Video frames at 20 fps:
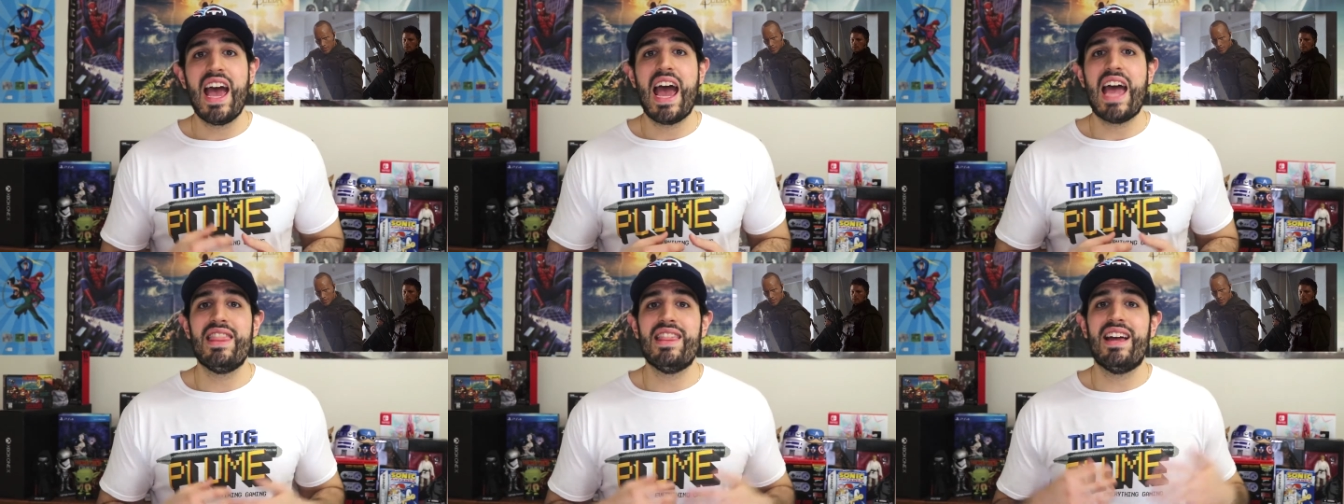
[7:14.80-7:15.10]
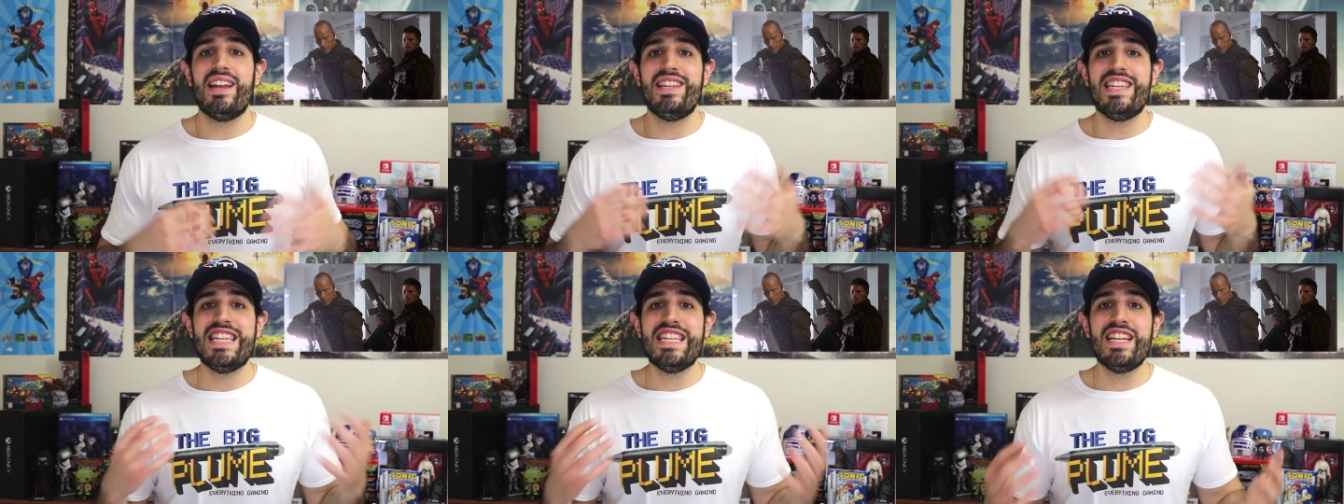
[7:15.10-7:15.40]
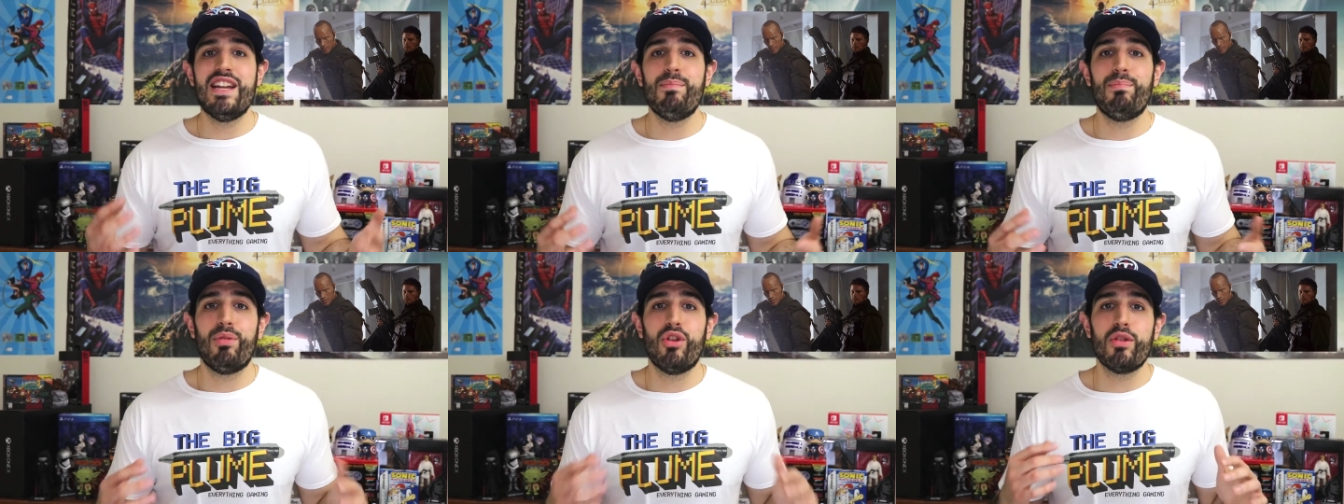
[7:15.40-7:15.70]
and that
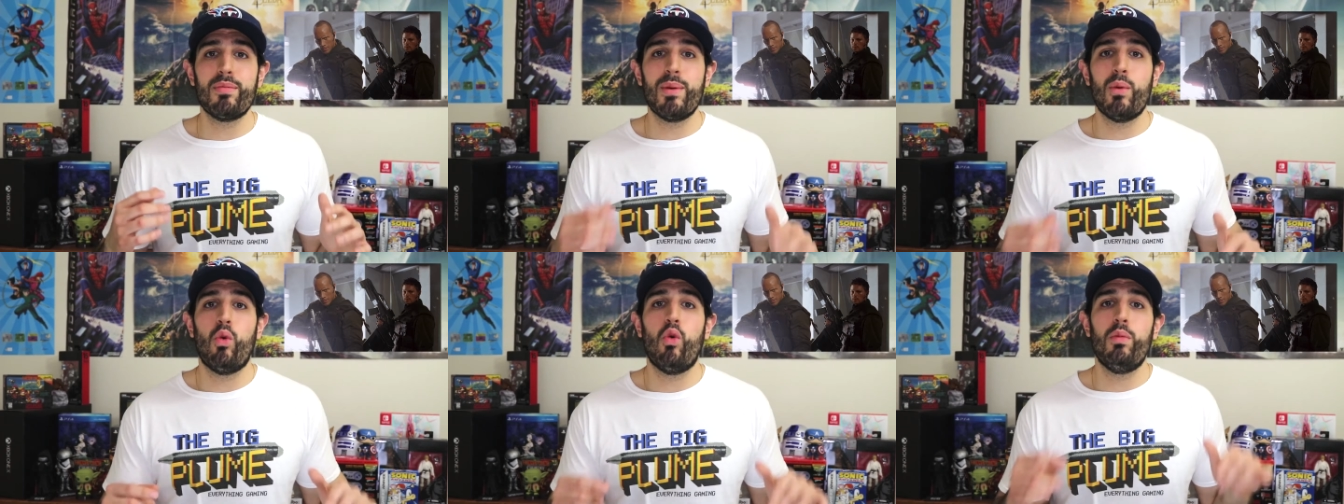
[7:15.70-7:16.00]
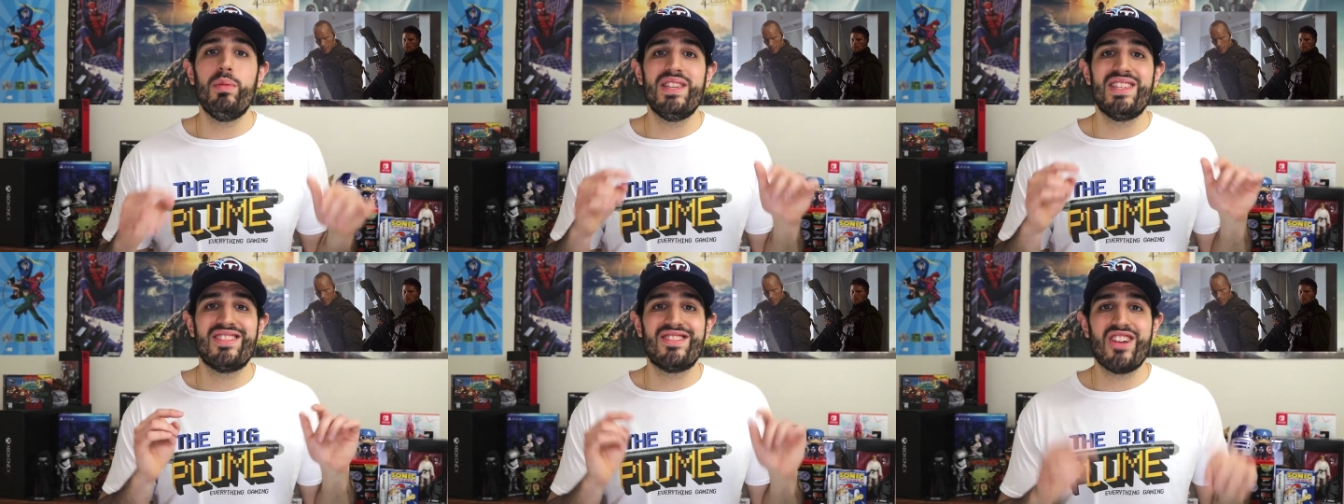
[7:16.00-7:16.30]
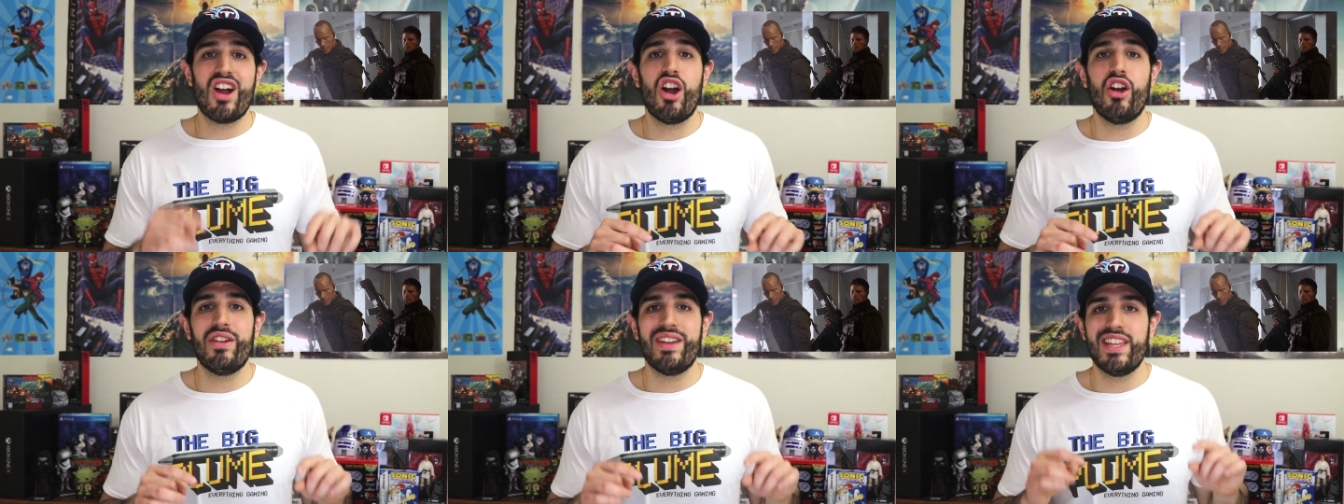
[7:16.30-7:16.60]
Nina Bergman will be
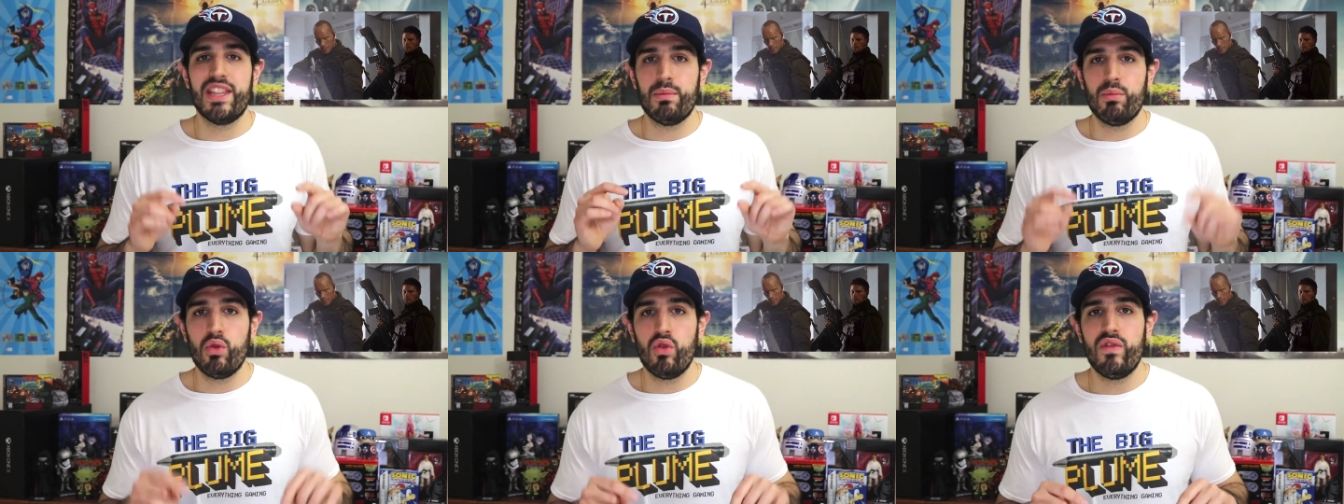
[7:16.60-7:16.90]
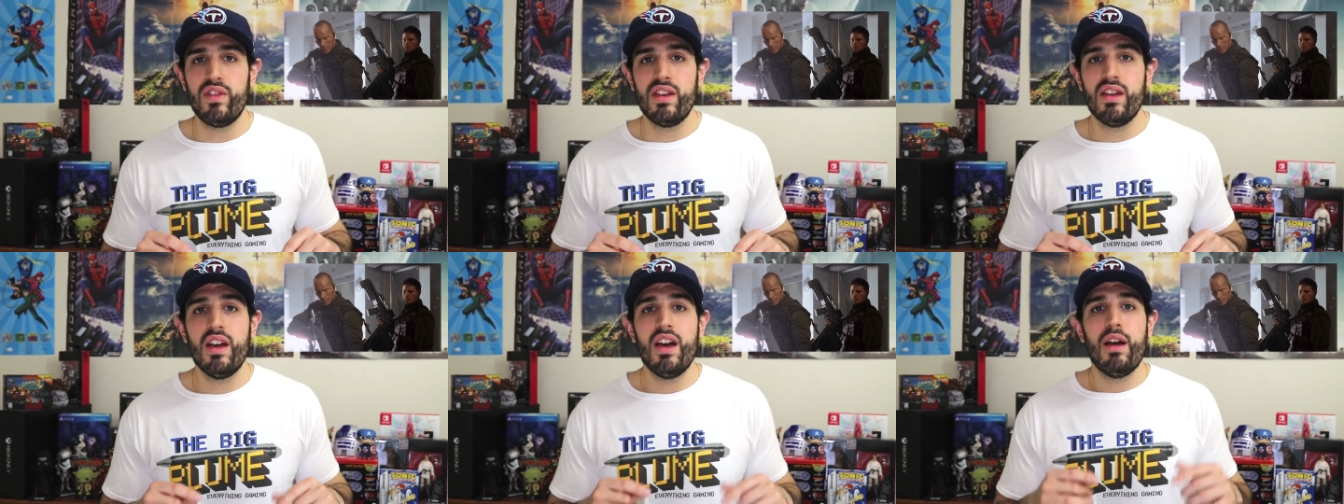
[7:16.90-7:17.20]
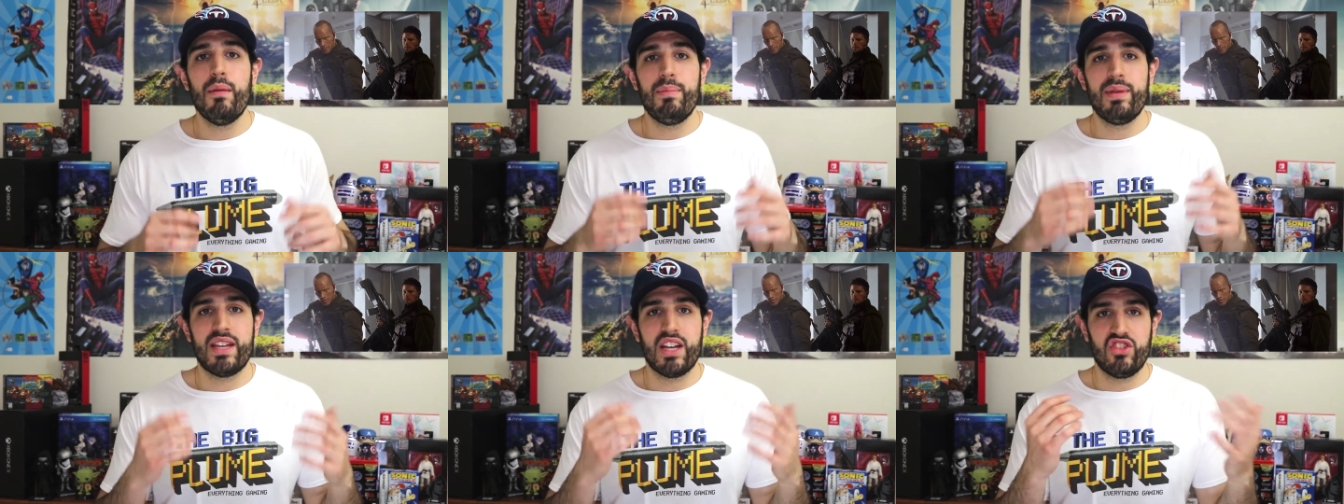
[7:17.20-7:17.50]
starring in the movie
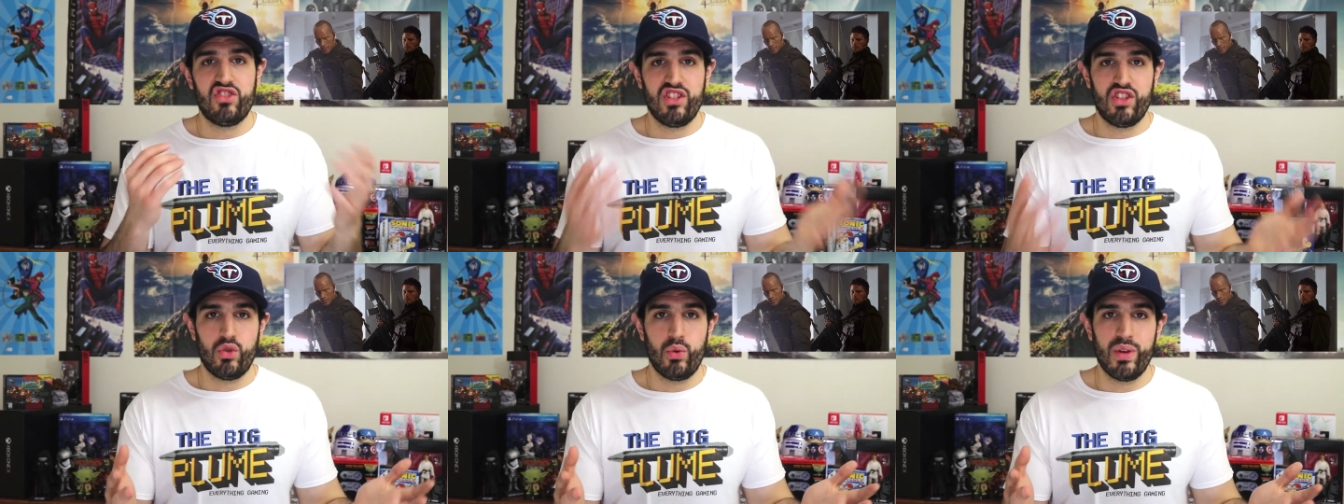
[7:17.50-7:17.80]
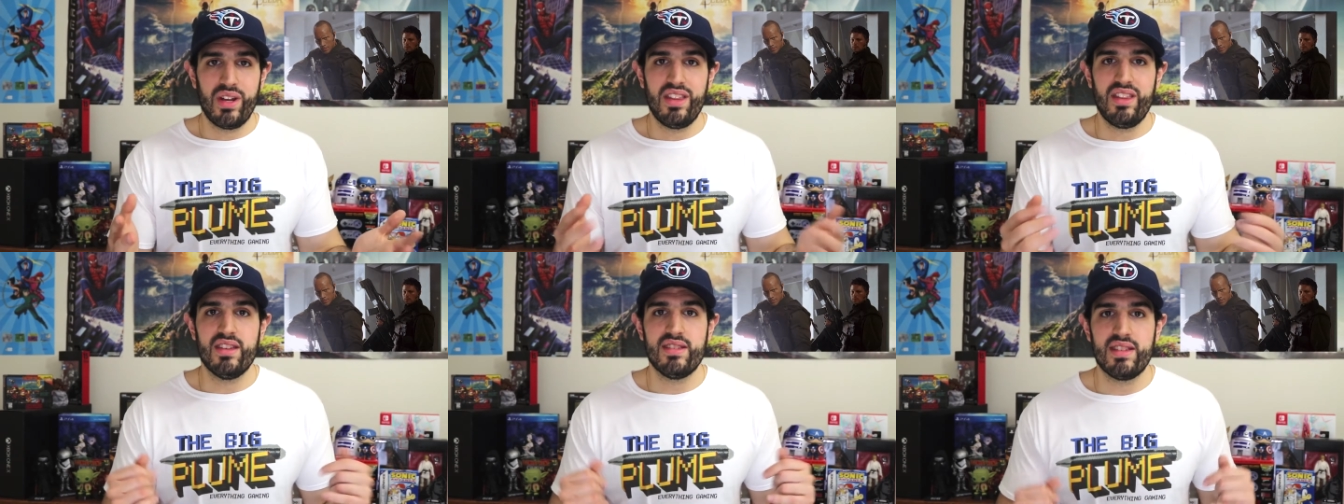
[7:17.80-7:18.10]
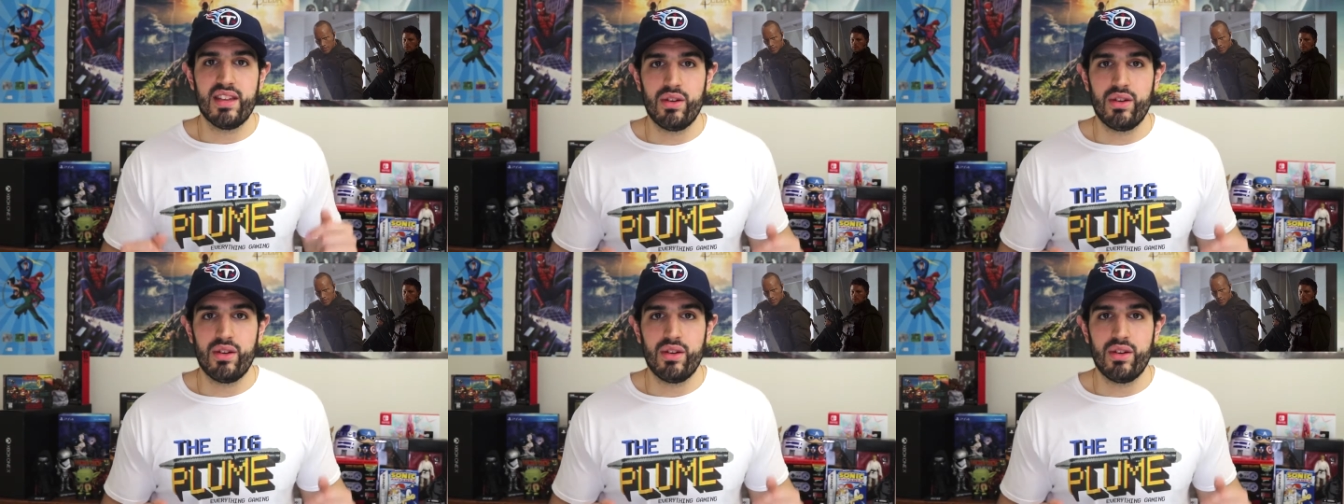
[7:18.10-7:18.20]
because she tweeted this